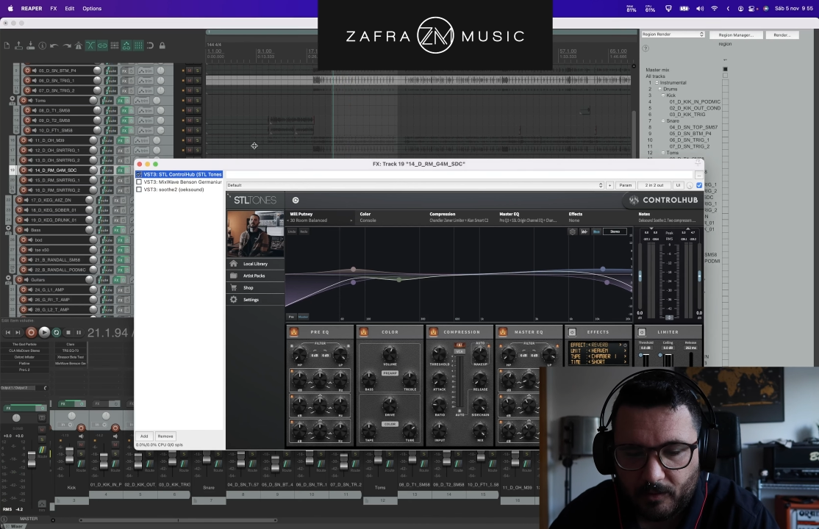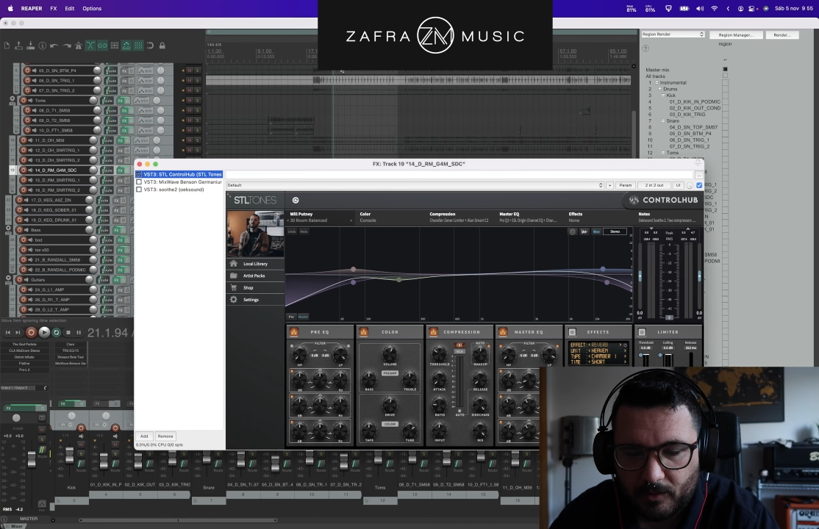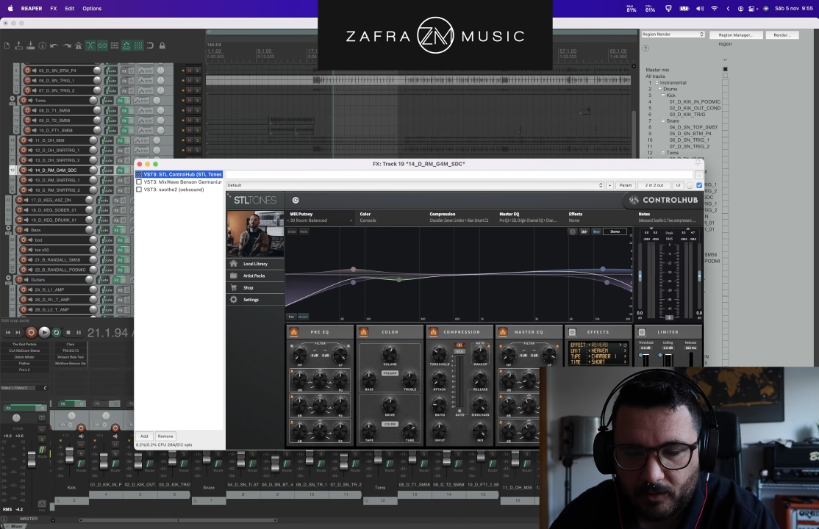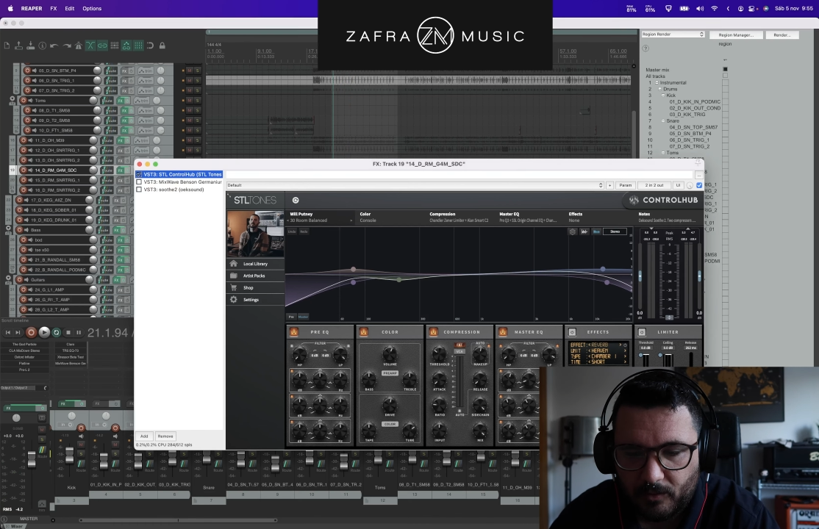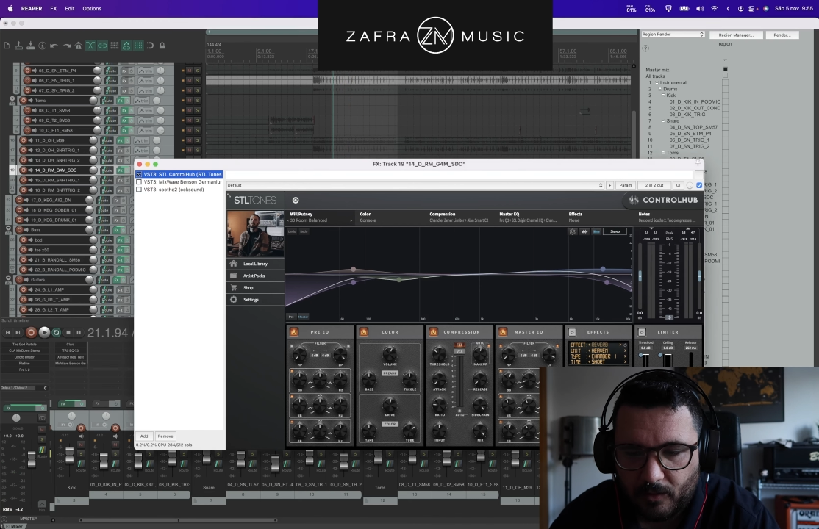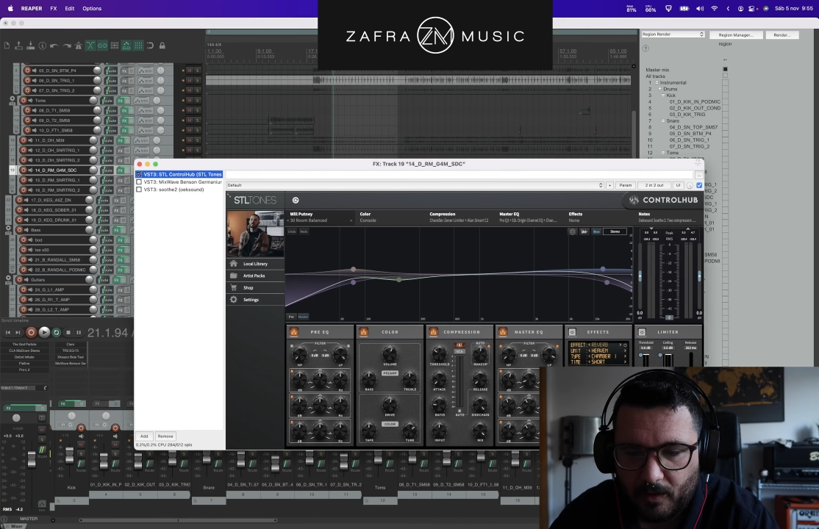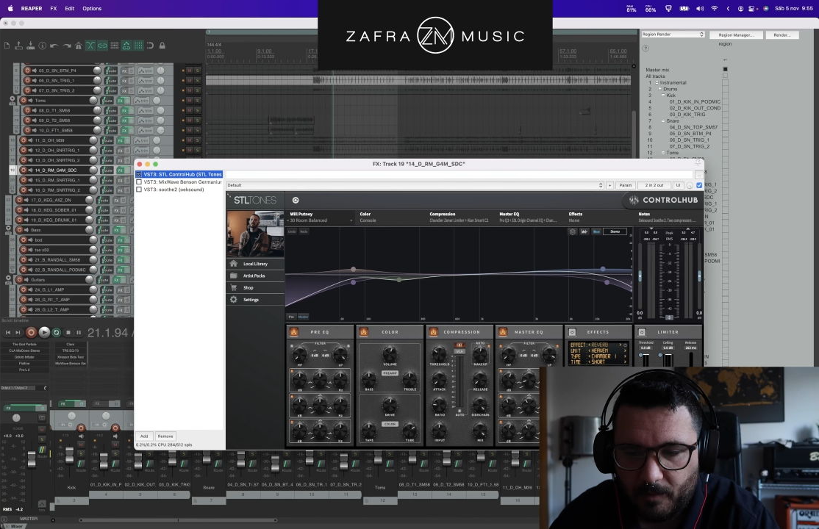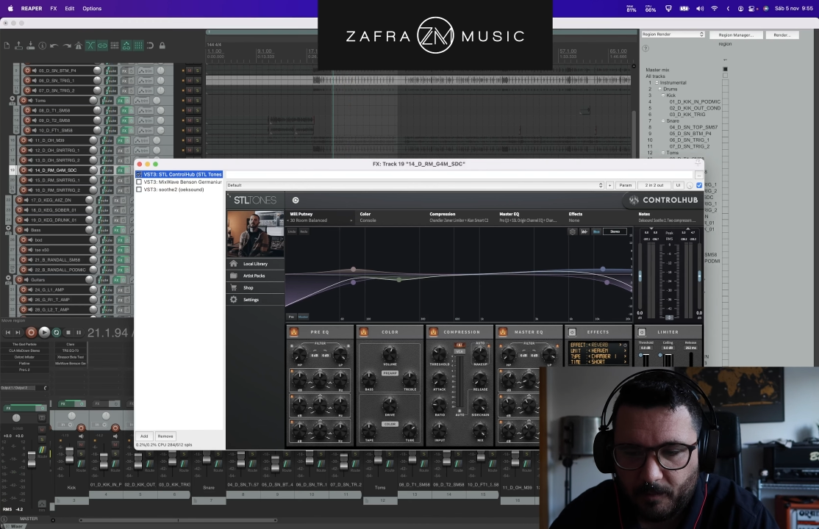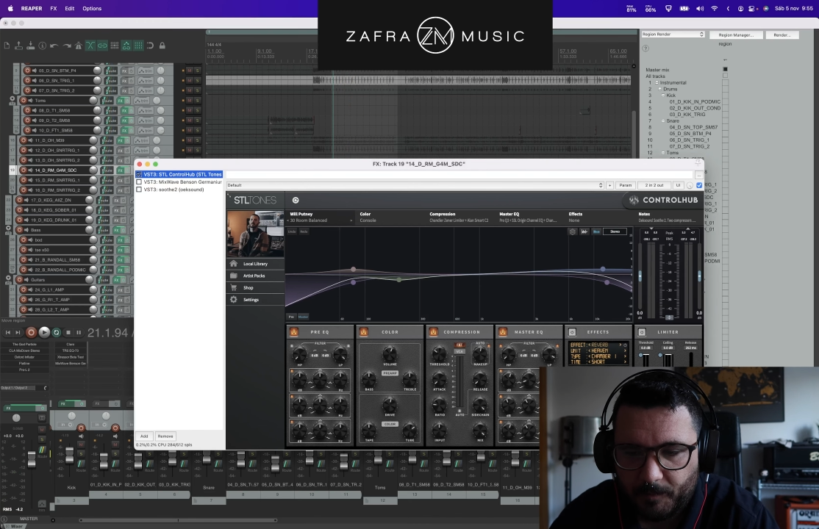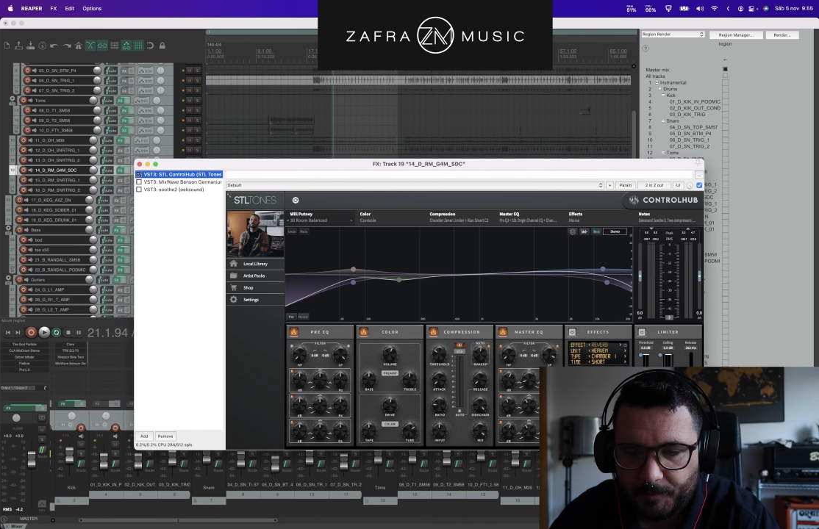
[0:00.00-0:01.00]
I use Control
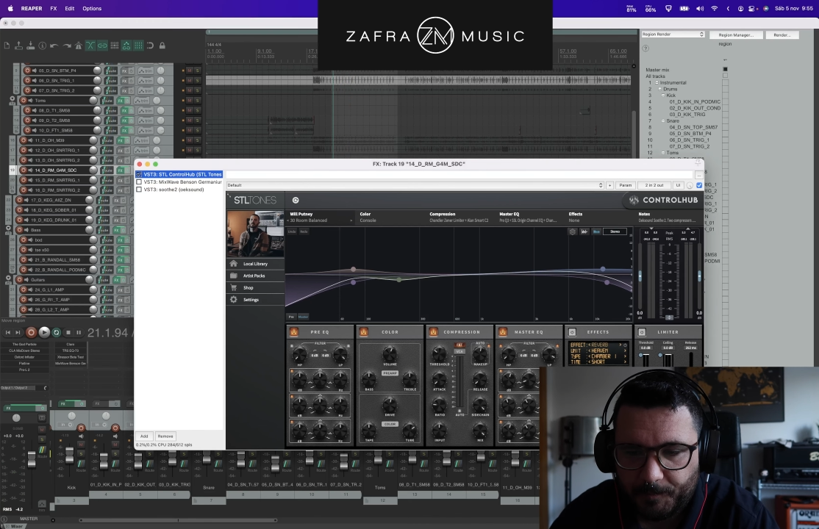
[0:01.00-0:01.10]
Hub.